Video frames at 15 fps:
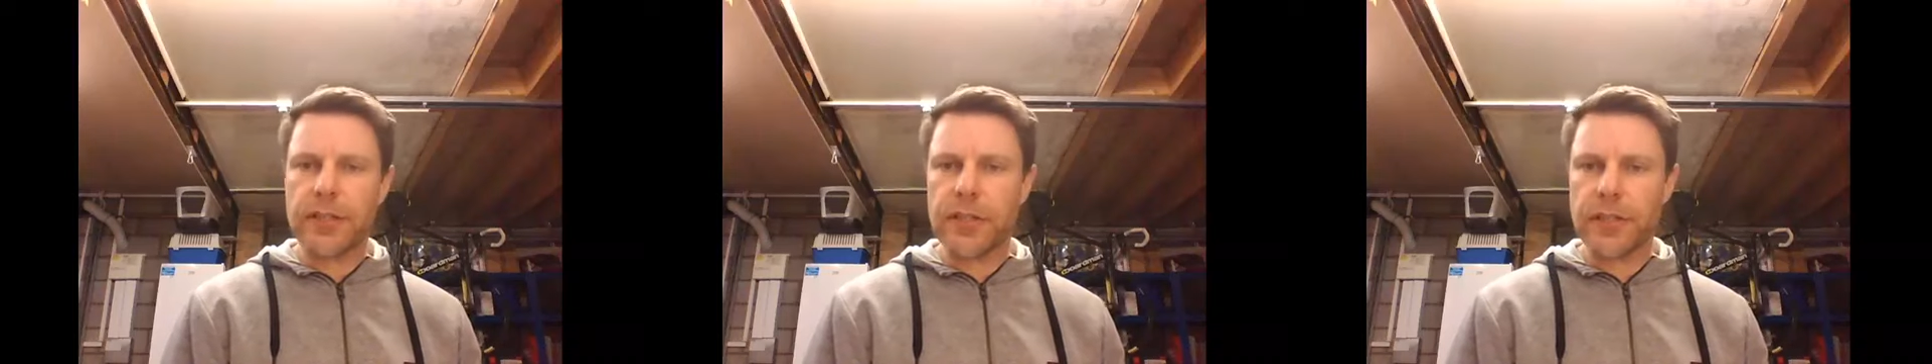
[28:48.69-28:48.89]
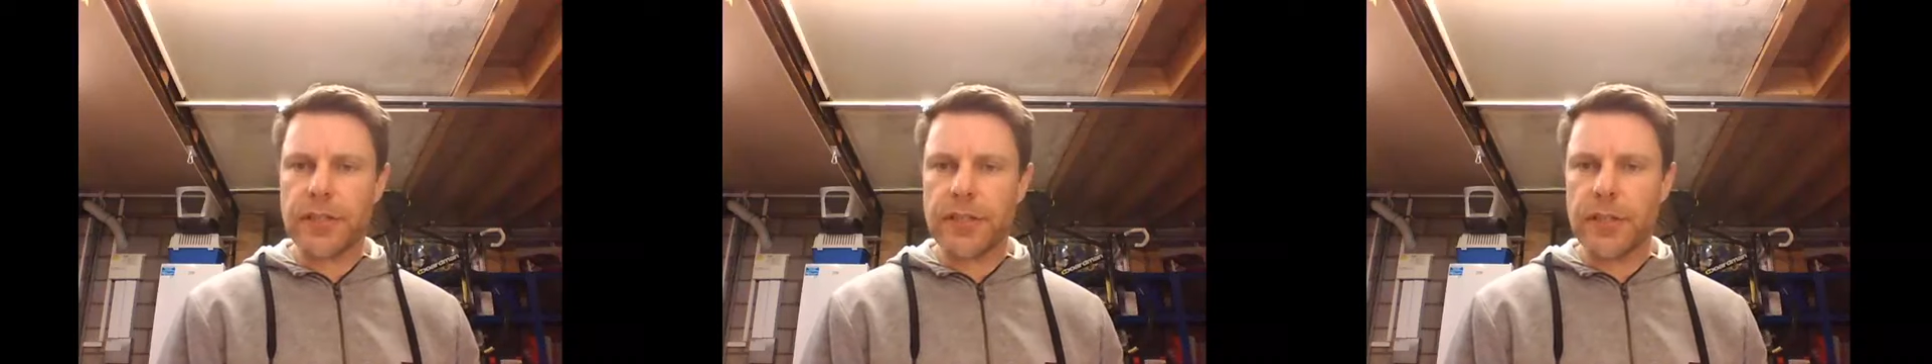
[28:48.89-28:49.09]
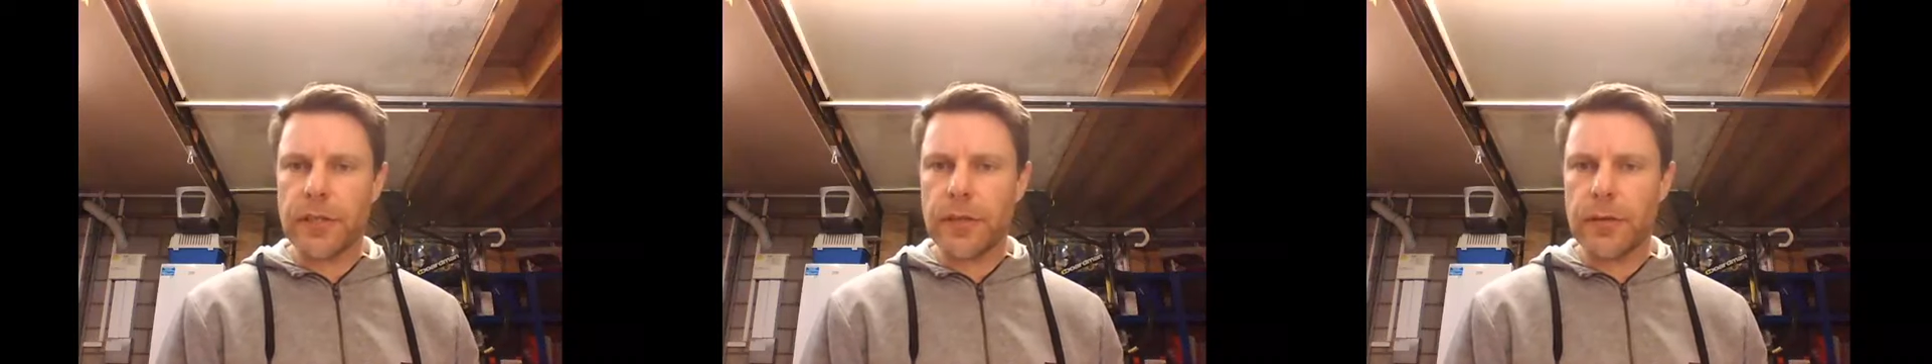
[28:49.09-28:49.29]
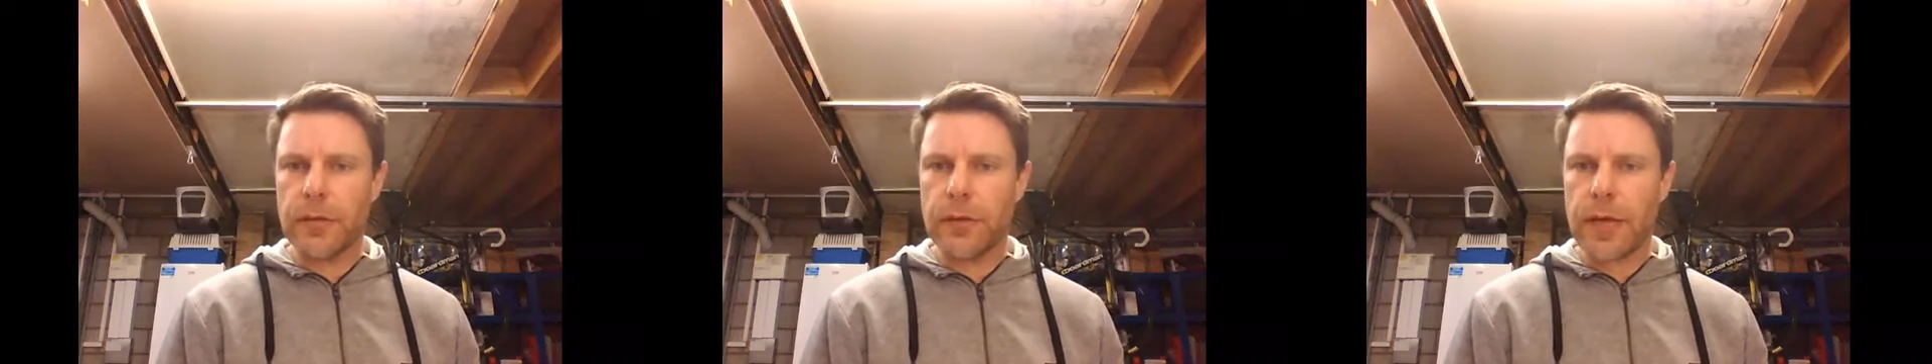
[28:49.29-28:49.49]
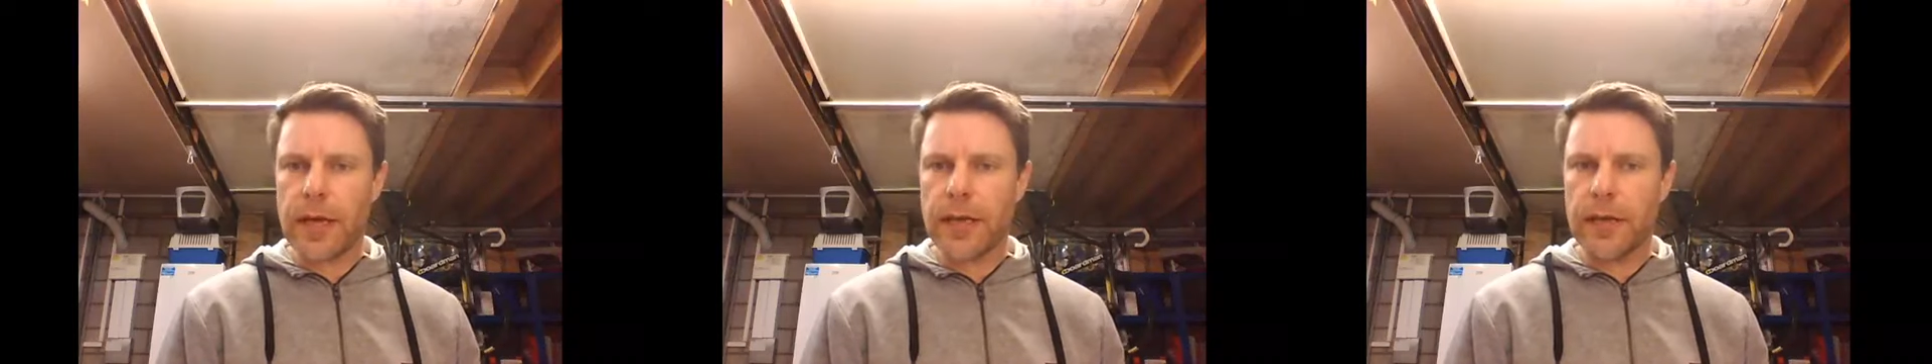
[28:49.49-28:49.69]
just
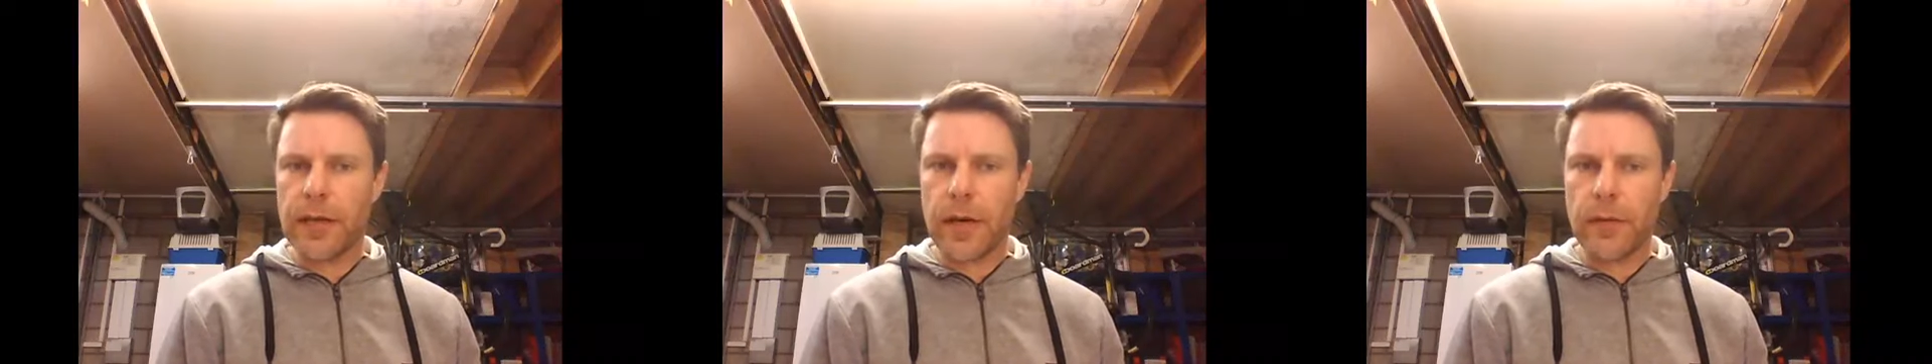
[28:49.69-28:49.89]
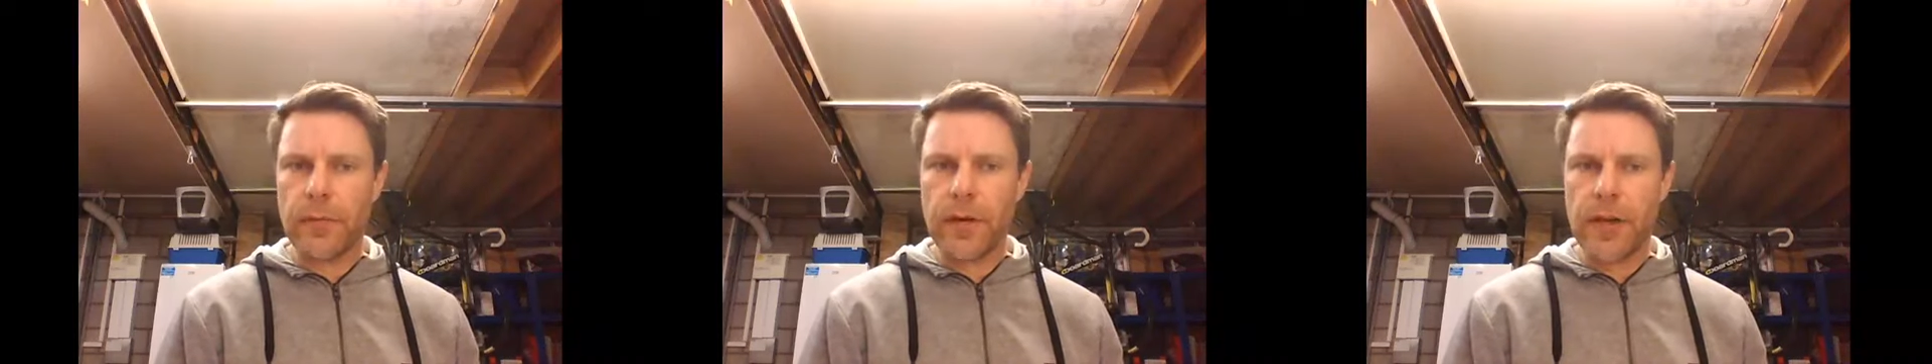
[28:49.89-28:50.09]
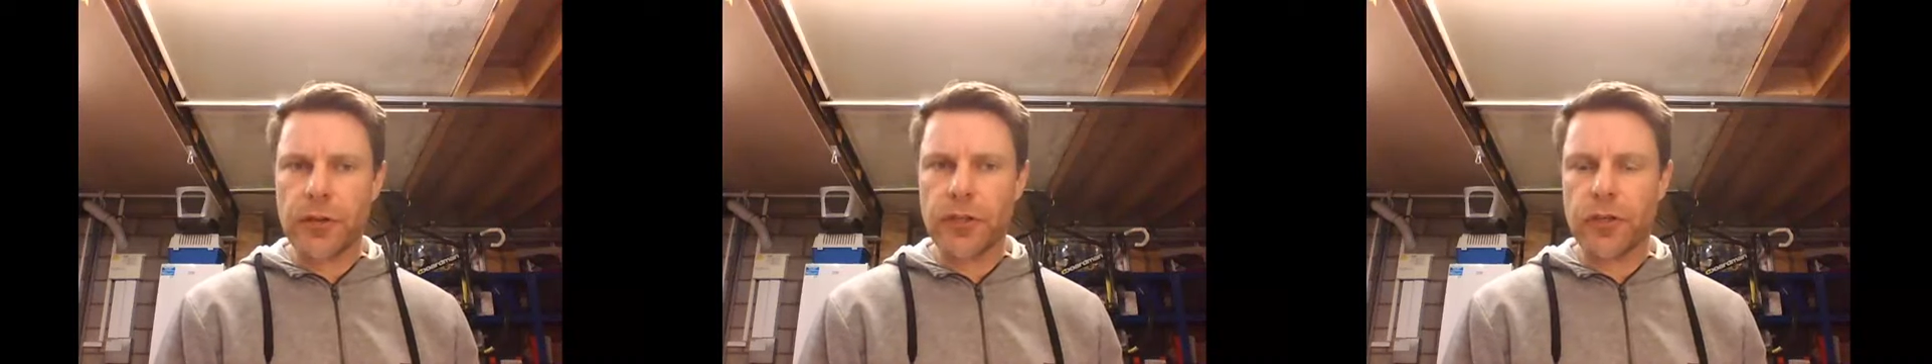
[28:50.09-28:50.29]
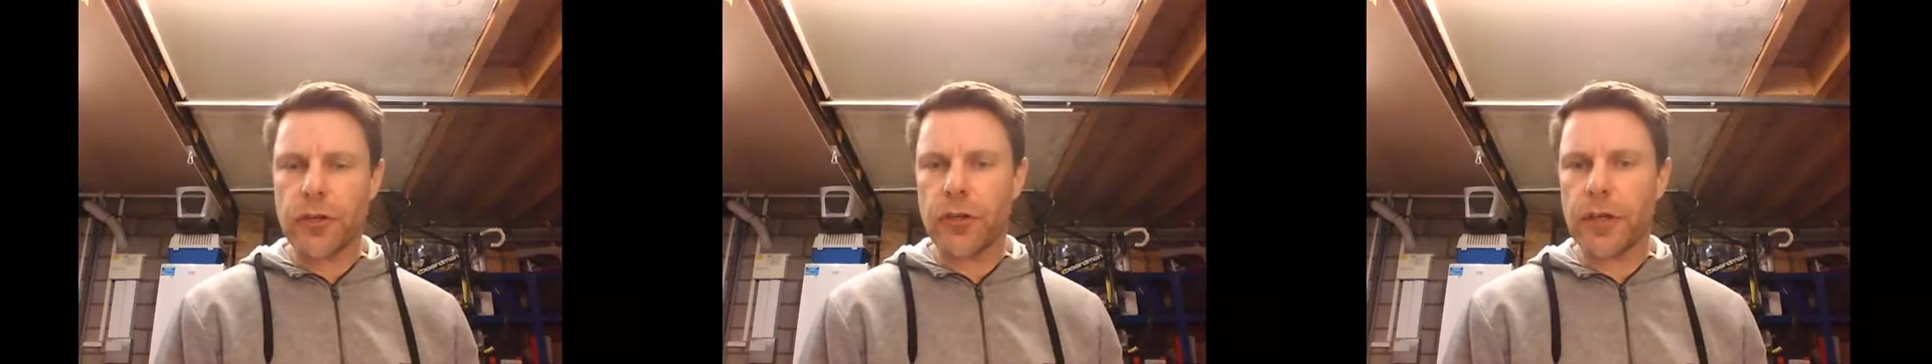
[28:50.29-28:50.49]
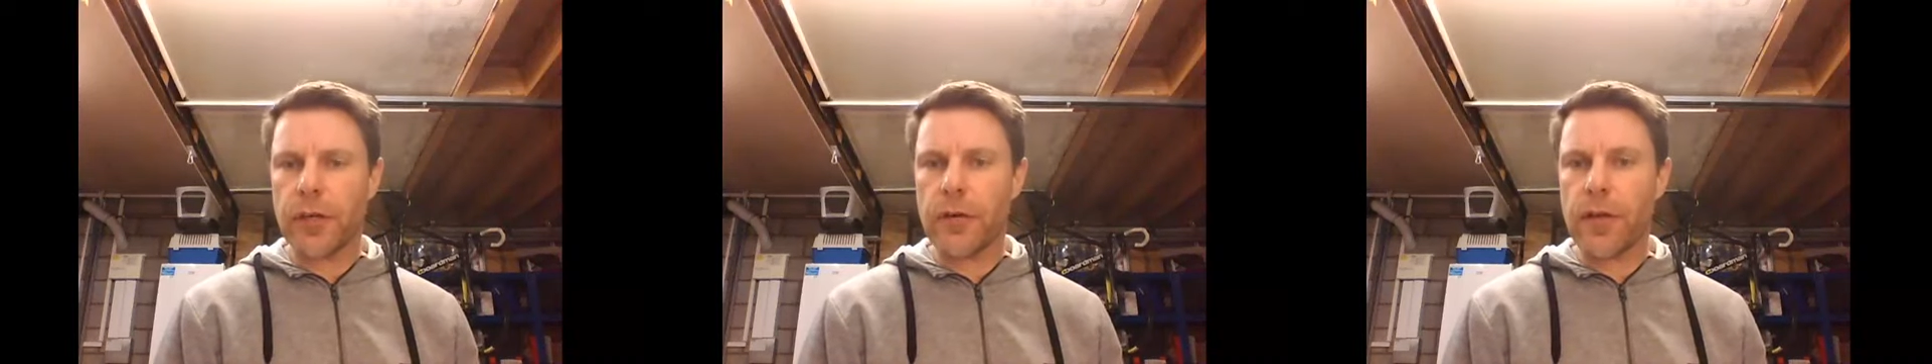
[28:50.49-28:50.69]
to let you know and
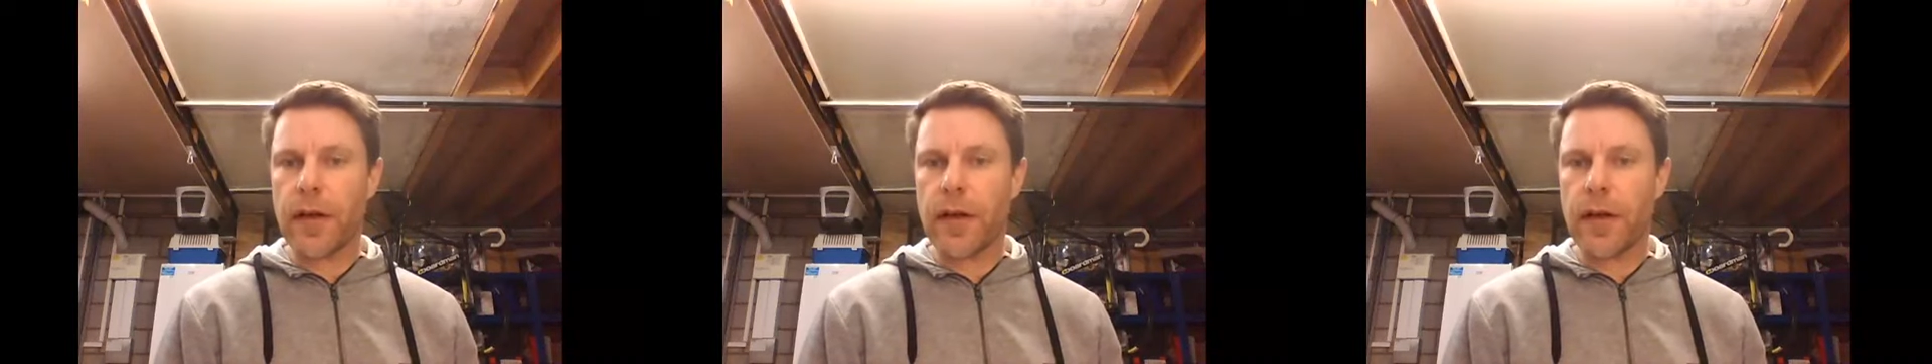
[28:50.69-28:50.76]
reassure you